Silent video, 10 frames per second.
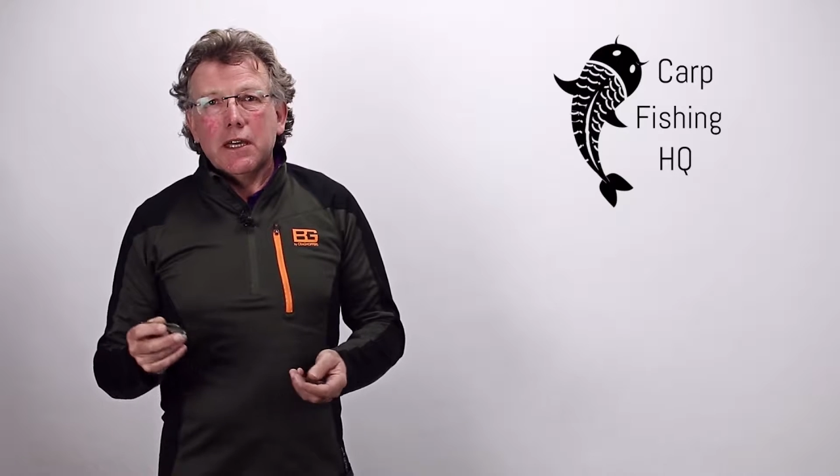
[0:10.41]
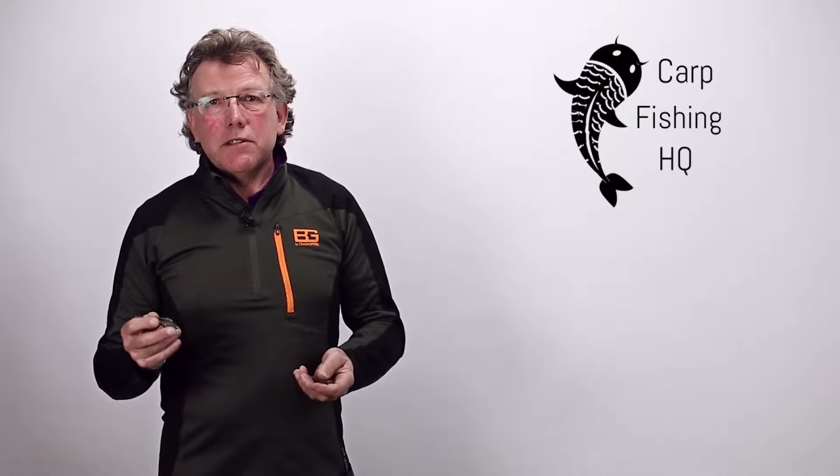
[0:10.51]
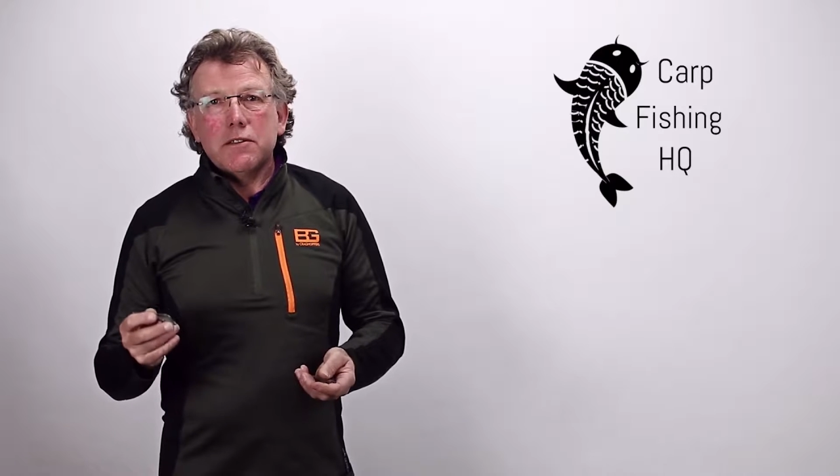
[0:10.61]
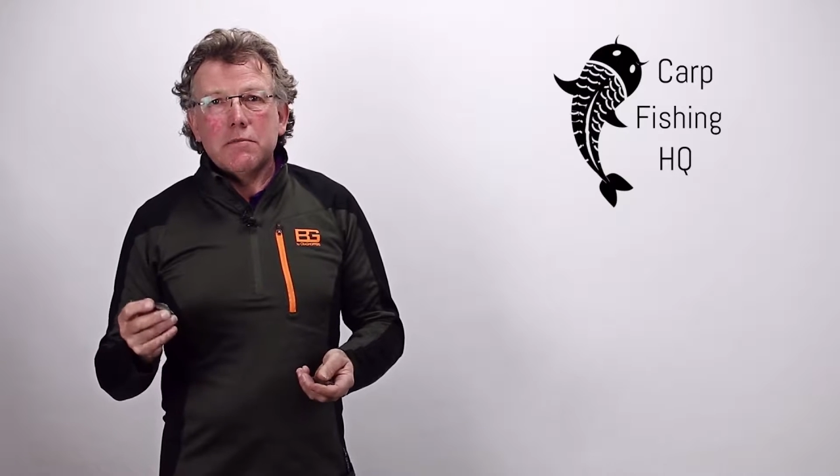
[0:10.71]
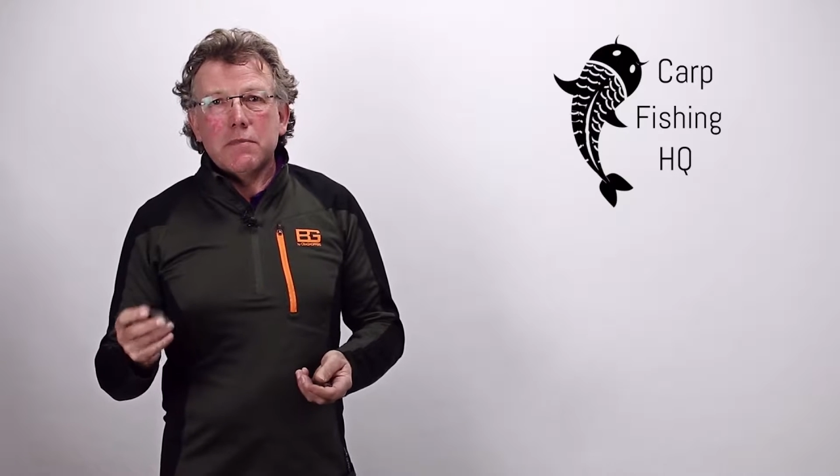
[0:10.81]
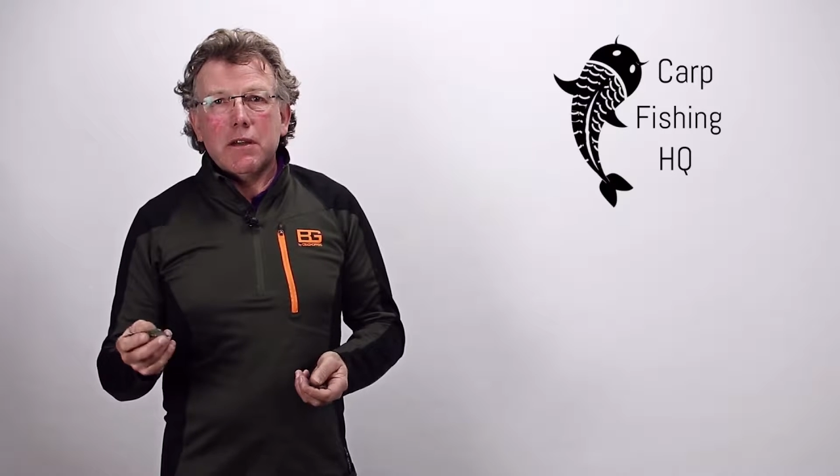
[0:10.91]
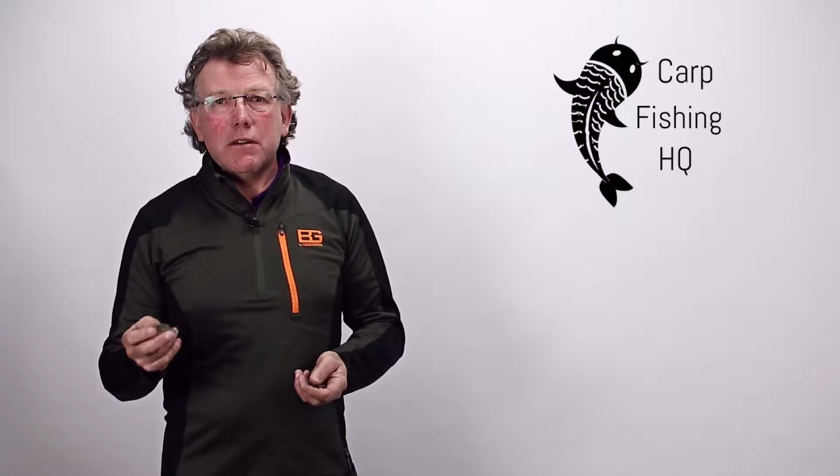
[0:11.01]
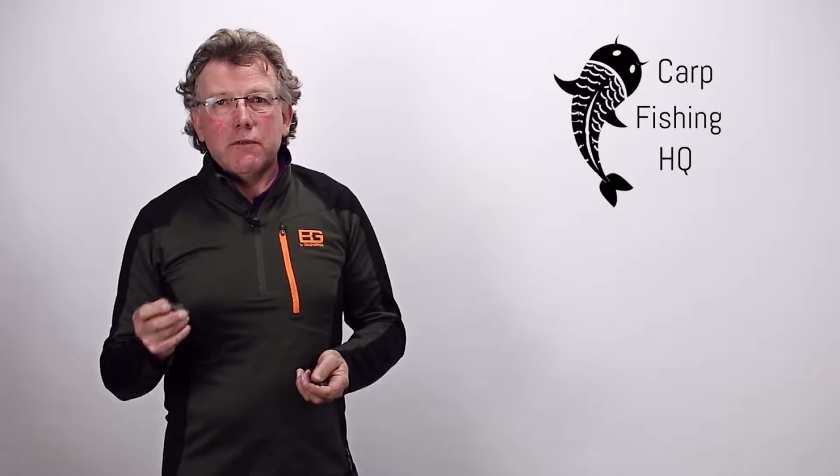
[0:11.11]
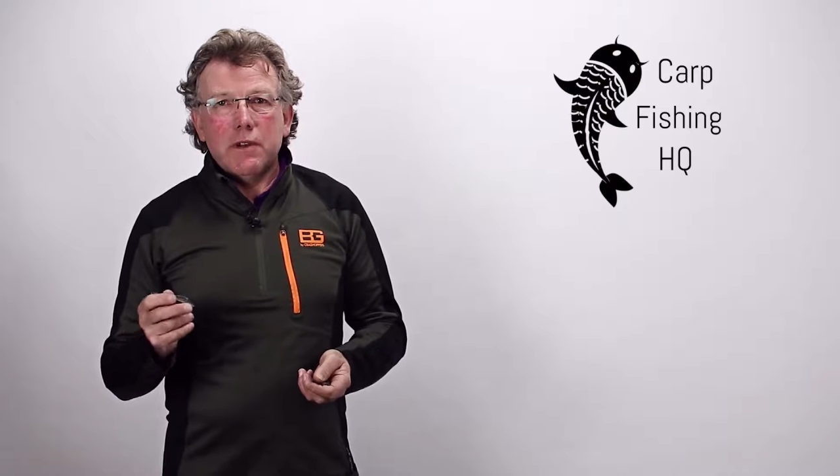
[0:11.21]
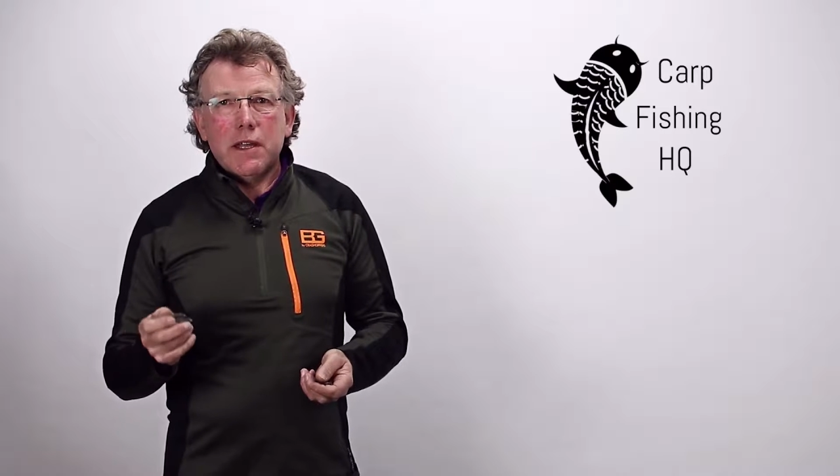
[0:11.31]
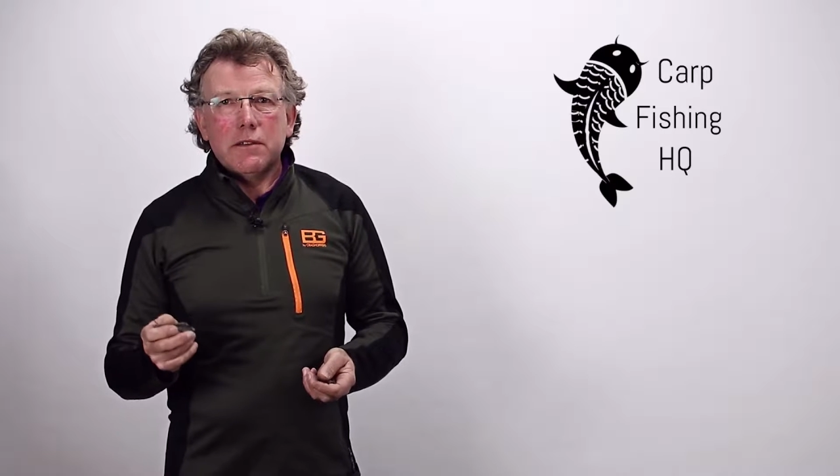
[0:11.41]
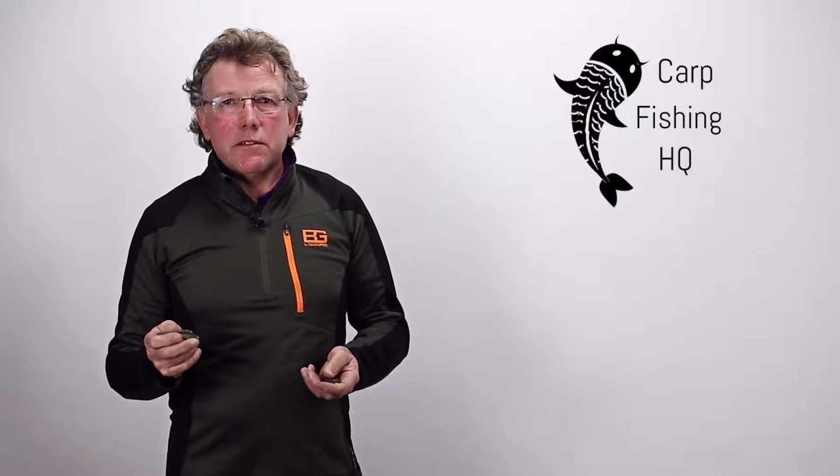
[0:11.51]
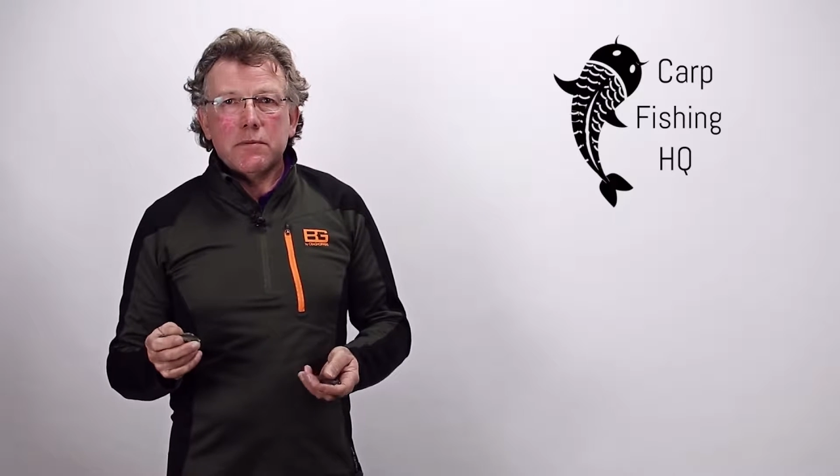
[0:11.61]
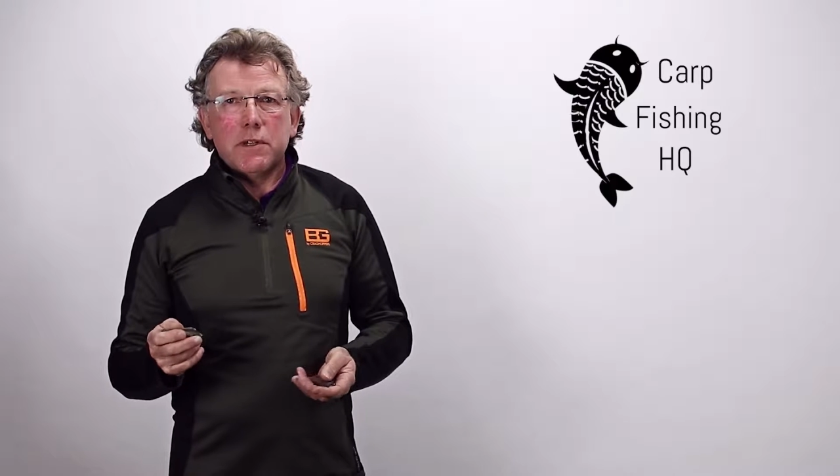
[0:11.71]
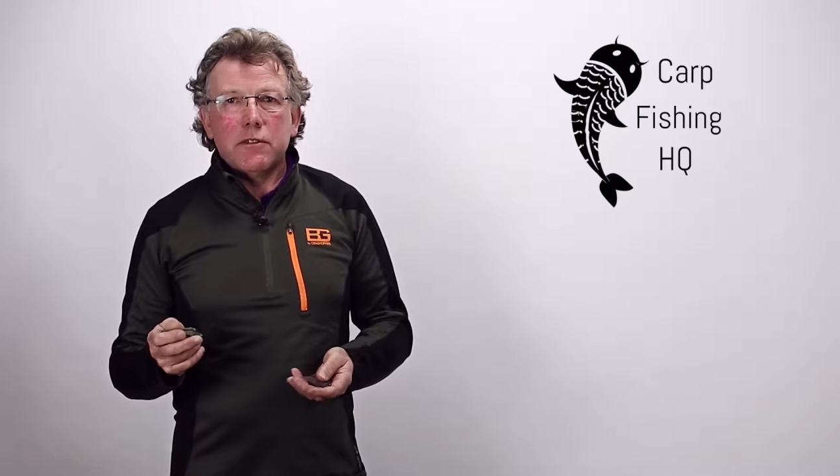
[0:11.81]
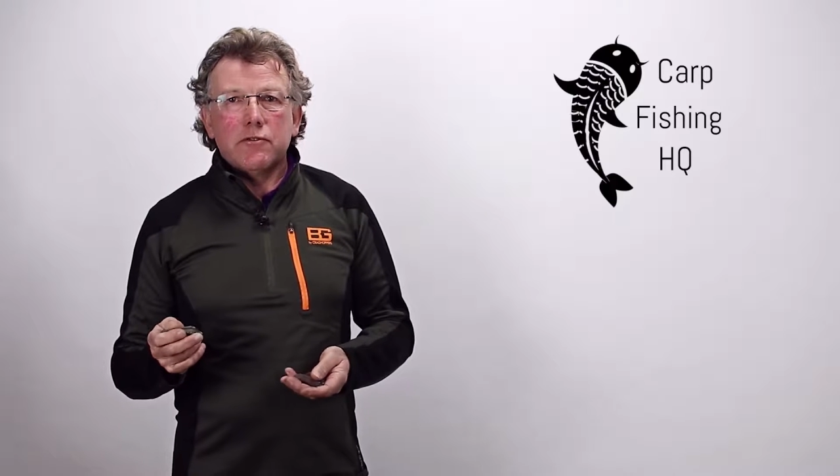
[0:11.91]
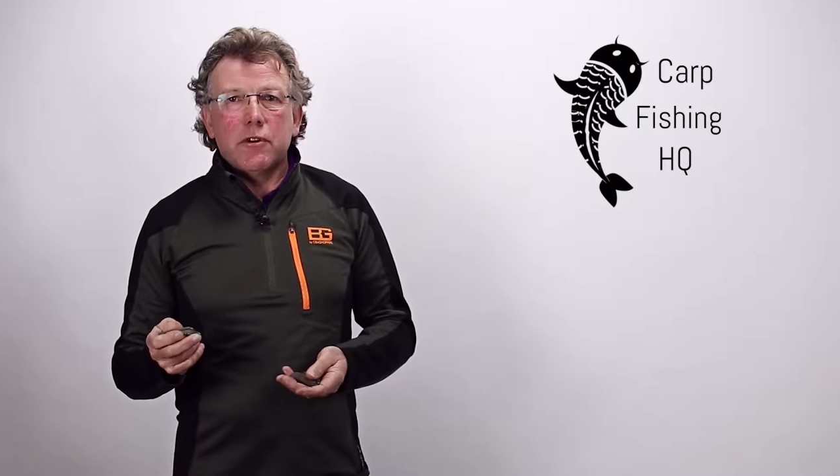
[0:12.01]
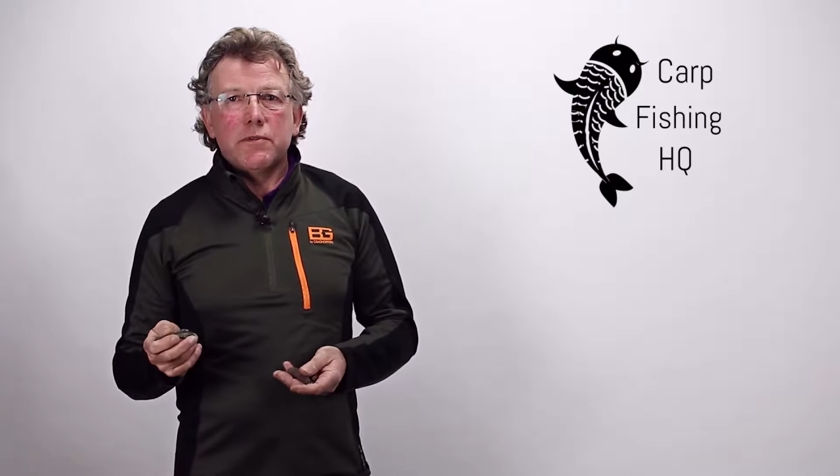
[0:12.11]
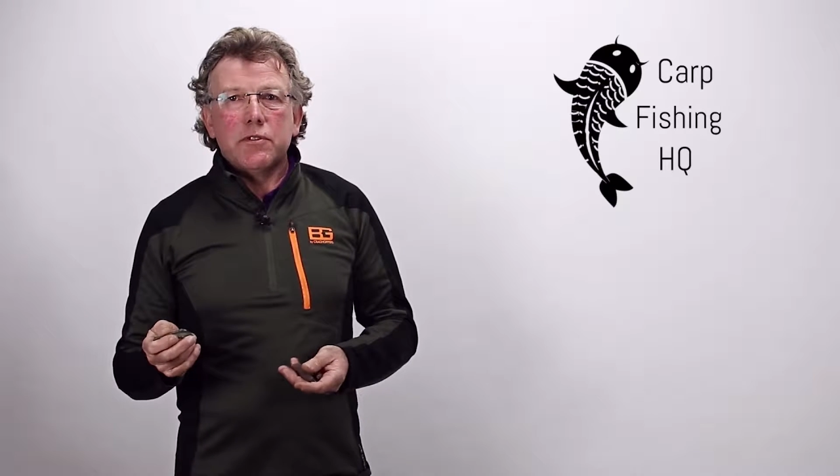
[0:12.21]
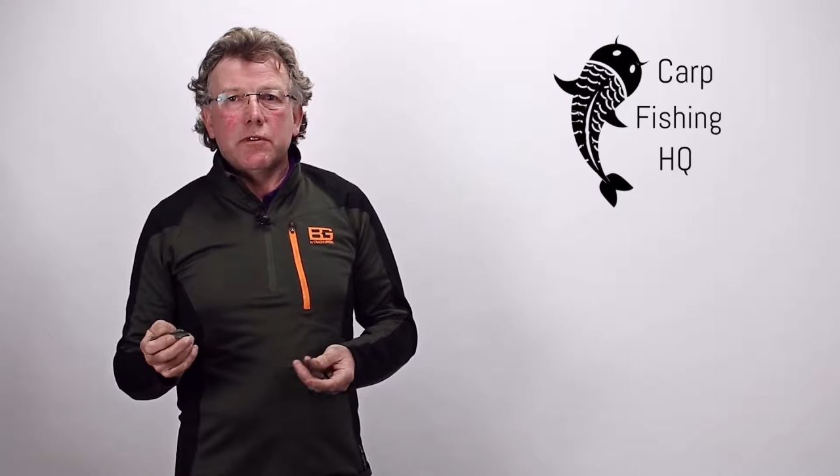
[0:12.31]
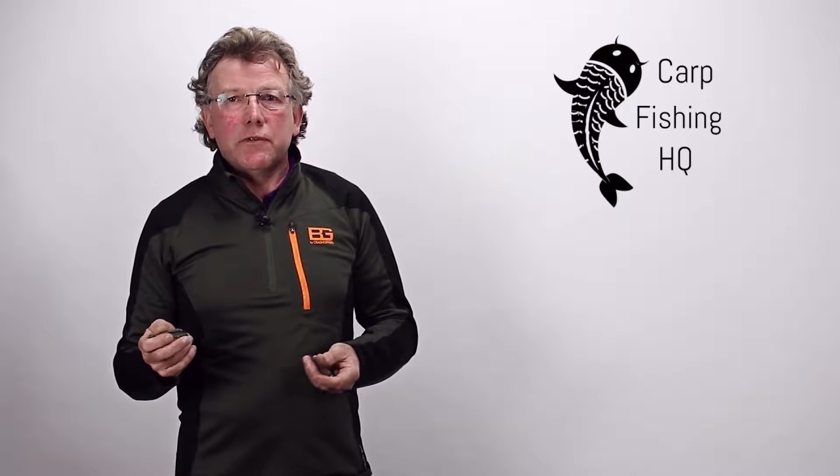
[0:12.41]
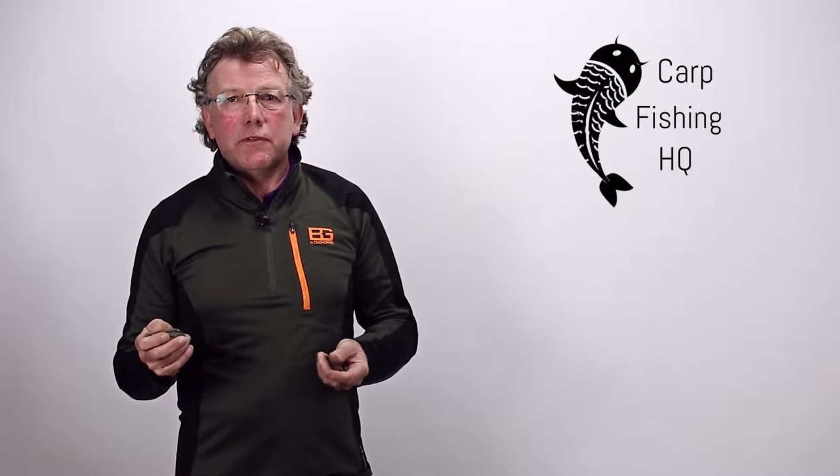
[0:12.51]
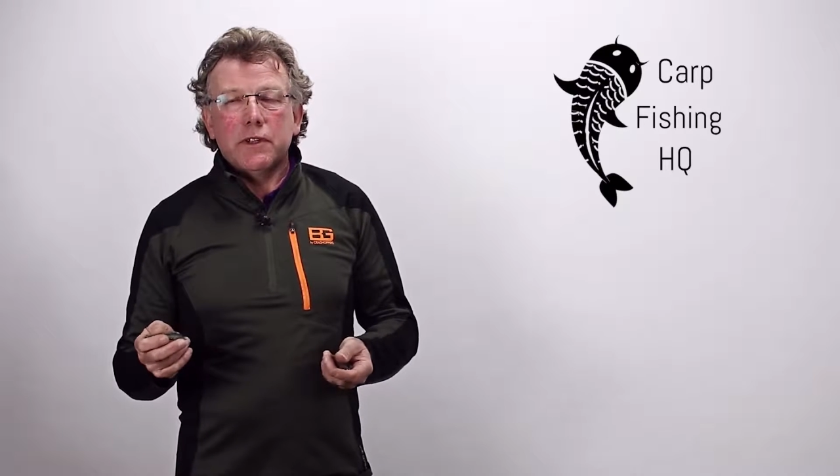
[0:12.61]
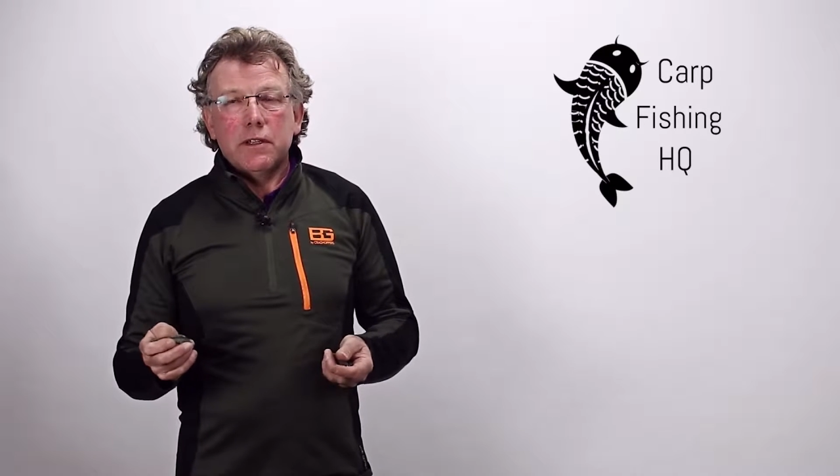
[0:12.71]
is the amount of lead that's being dropped off